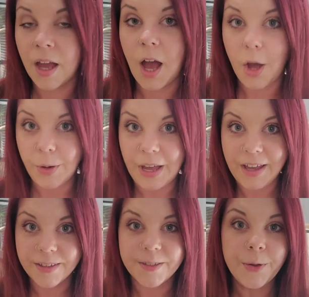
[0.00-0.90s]

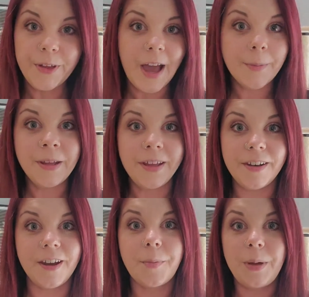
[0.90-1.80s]
Okay, so the cabinet
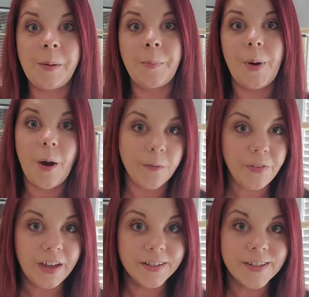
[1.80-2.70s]
ended up being
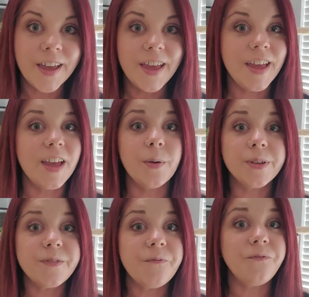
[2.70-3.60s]
perfect. It
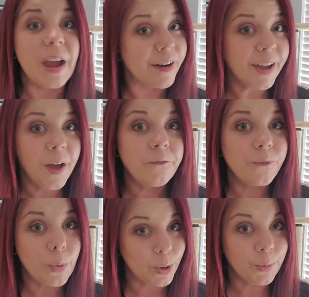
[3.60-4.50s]
was very
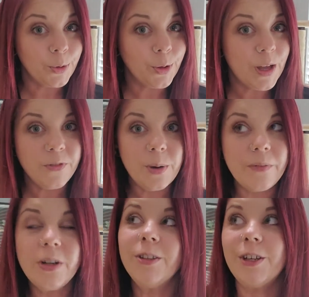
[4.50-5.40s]
affordable. If you
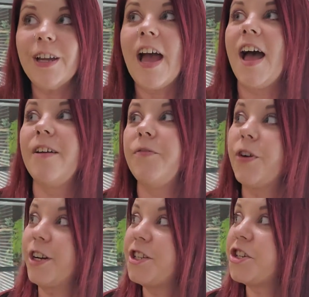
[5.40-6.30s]
ever look at
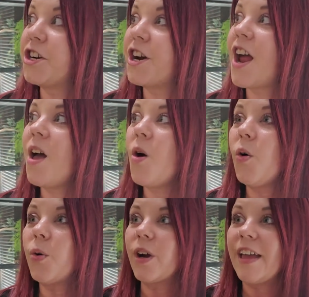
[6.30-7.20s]
furniture
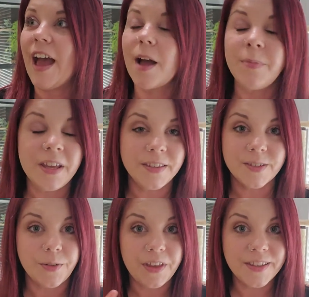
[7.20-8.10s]
or cabinets
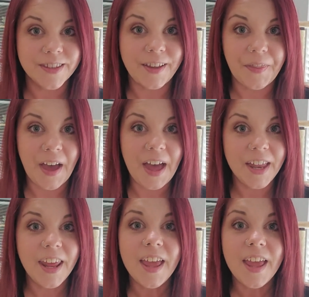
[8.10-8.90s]
or things like that,